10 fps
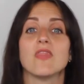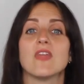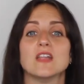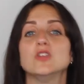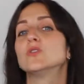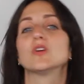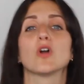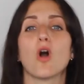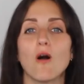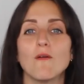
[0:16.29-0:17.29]
then you
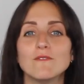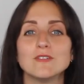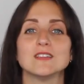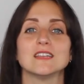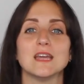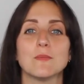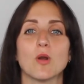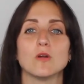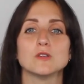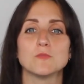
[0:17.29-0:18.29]
can confidently
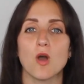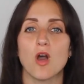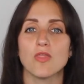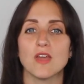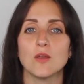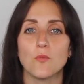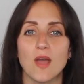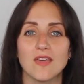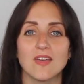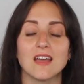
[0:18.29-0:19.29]
approach birth in a
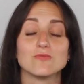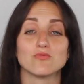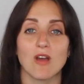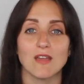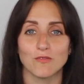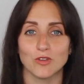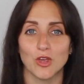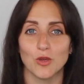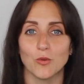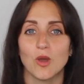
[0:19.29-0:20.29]
way that is right for
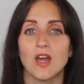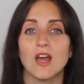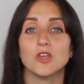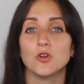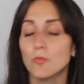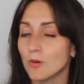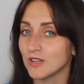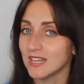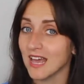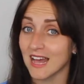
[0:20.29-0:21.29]
you, your
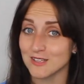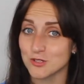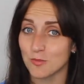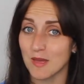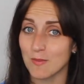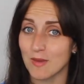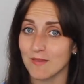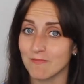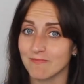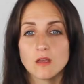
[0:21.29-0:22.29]
body and your baby.